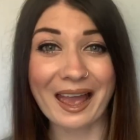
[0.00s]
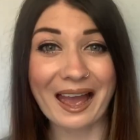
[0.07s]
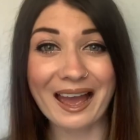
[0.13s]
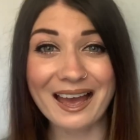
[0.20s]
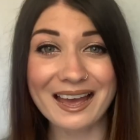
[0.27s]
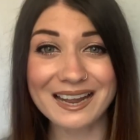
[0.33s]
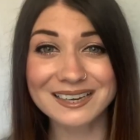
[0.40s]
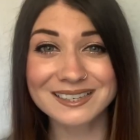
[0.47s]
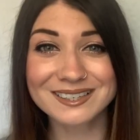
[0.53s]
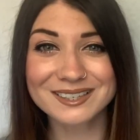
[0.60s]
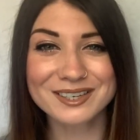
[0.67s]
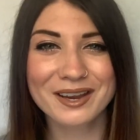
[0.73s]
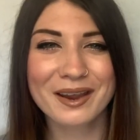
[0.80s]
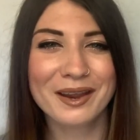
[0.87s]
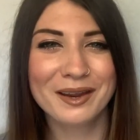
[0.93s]
And
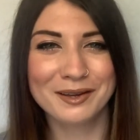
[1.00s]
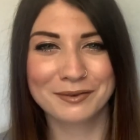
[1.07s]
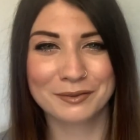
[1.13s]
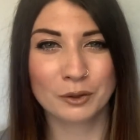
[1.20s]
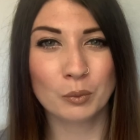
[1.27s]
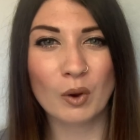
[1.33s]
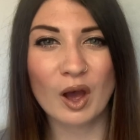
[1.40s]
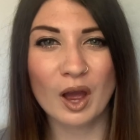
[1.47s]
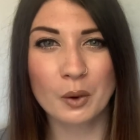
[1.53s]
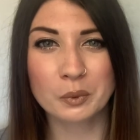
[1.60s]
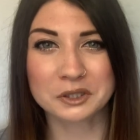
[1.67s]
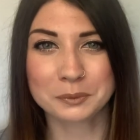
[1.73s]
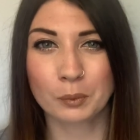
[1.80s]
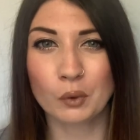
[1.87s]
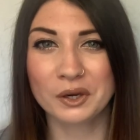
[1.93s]
if the wire
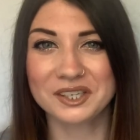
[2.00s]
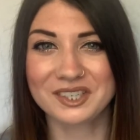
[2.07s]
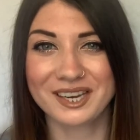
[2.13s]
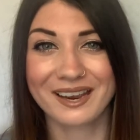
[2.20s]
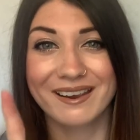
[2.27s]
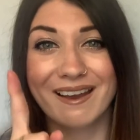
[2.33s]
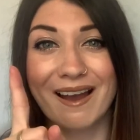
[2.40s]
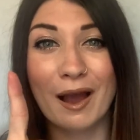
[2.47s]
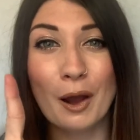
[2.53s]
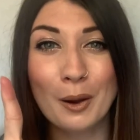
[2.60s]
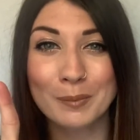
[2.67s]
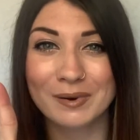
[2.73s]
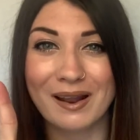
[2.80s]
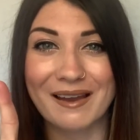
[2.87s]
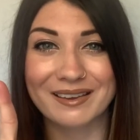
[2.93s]
was pointing
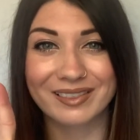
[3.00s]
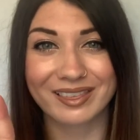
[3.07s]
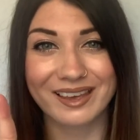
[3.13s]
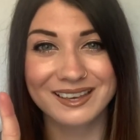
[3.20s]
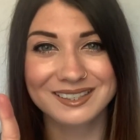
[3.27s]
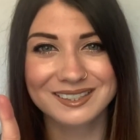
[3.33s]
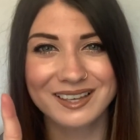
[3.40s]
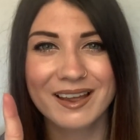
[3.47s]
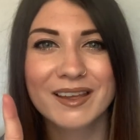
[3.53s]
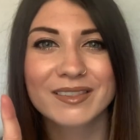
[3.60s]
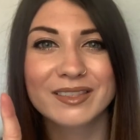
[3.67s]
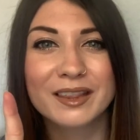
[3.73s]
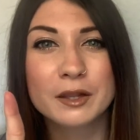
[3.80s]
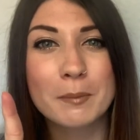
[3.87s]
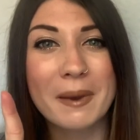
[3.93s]
up like this,
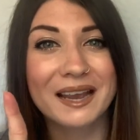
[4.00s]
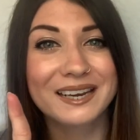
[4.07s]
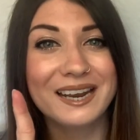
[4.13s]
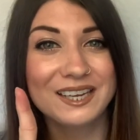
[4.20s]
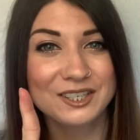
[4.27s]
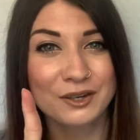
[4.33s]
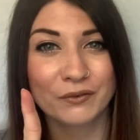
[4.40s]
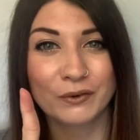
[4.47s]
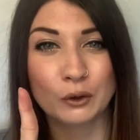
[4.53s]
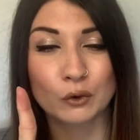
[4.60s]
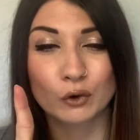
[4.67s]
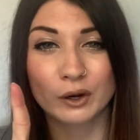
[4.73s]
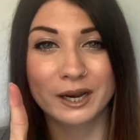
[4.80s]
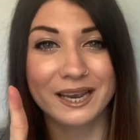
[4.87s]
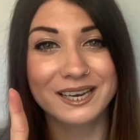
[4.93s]
then the magnetic field
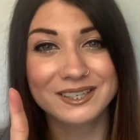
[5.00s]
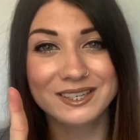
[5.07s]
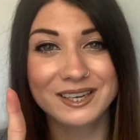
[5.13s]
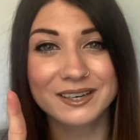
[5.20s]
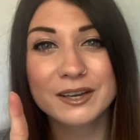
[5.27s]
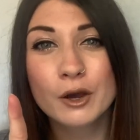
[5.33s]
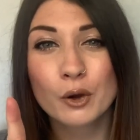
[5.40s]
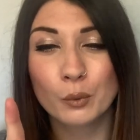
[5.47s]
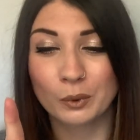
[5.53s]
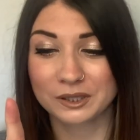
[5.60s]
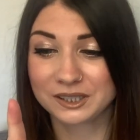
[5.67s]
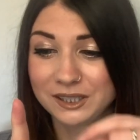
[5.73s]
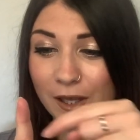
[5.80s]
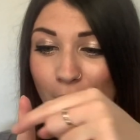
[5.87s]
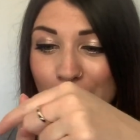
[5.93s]
created would
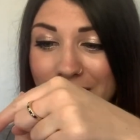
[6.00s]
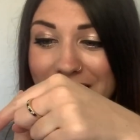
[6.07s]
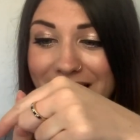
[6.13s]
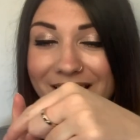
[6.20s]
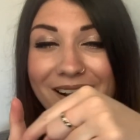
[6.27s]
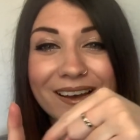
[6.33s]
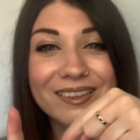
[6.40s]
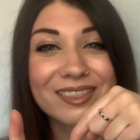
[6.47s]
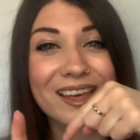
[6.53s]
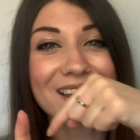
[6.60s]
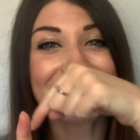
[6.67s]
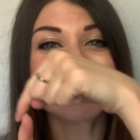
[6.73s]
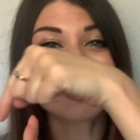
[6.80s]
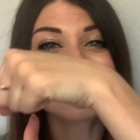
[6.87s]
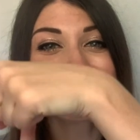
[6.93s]
circle it like
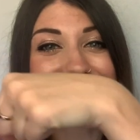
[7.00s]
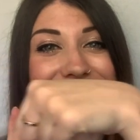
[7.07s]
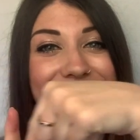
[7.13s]
this.